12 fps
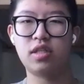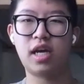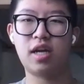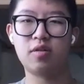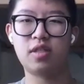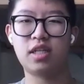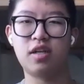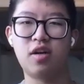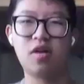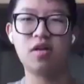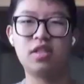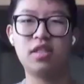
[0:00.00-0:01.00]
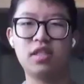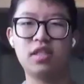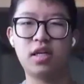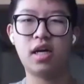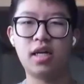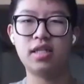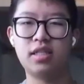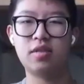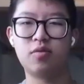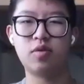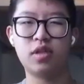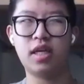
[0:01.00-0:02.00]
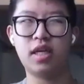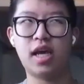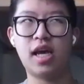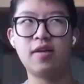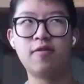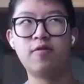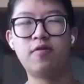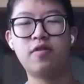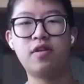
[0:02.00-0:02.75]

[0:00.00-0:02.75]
nanotechnology, I didn't really have